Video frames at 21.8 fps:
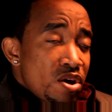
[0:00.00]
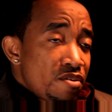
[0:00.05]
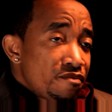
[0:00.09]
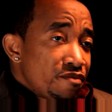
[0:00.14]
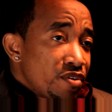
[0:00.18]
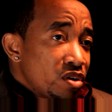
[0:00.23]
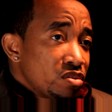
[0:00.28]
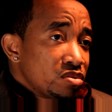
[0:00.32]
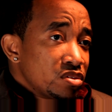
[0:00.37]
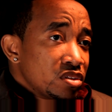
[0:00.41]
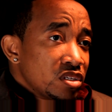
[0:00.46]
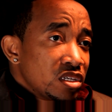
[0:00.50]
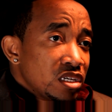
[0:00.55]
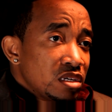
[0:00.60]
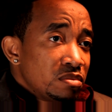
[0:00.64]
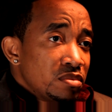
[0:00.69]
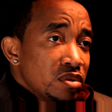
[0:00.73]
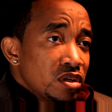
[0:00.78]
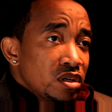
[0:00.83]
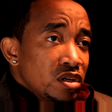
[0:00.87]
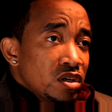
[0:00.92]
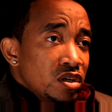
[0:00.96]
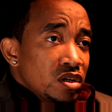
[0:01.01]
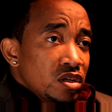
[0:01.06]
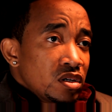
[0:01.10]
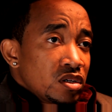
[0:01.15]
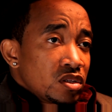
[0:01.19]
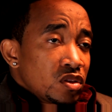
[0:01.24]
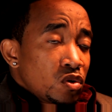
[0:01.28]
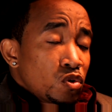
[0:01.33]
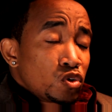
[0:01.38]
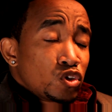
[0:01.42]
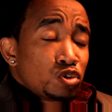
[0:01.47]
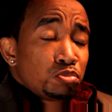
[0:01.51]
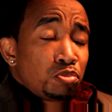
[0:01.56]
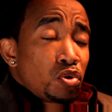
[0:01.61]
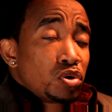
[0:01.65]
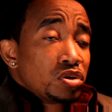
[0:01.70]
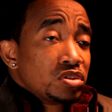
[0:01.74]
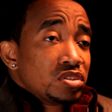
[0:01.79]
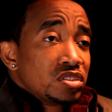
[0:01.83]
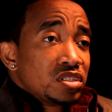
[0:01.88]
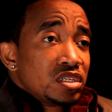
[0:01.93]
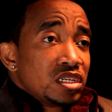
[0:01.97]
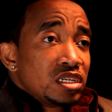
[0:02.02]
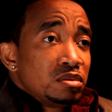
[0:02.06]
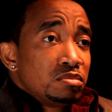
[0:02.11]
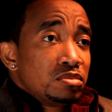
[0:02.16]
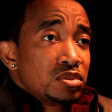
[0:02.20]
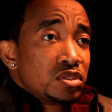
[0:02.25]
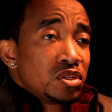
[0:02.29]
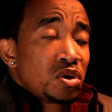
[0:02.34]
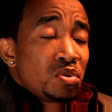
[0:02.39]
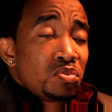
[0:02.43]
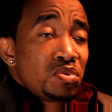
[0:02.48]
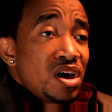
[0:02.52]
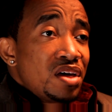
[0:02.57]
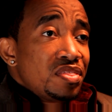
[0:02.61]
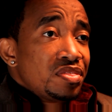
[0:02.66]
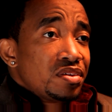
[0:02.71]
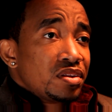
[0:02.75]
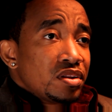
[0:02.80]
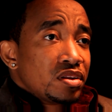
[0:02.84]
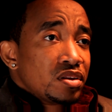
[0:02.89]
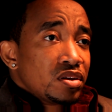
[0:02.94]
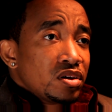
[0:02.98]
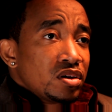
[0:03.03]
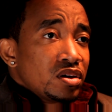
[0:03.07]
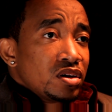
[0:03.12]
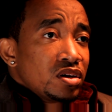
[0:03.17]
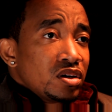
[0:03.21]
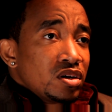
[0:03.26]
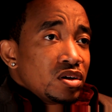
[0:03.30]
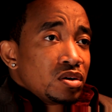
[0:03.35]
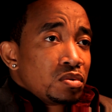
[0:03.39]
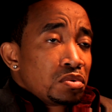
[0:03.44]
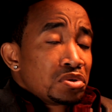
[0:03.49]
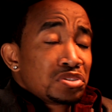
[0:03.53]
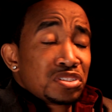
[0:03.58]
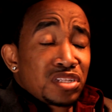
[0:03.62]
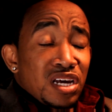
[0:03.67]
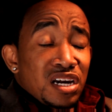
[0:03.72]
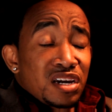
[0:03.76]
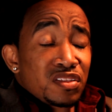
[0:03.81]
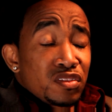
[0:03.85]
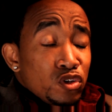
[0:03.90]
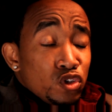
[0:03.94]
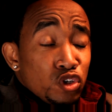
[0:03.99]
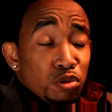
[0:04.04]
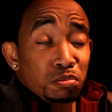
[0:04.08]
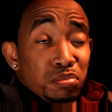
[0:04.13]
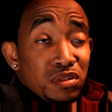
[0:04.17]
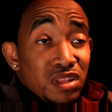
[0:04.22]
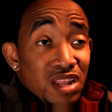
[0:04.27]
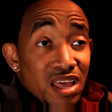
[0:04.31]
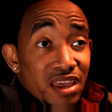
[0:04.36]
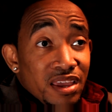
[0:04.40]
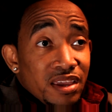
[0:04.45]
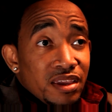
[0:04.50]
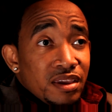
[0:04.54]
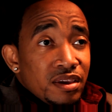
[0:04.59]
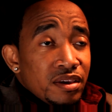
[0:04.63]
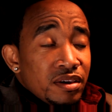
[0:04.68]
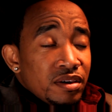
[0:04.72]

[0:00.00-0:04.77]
NFL team, no sports teams, no nothing. We're stuck in the AAA.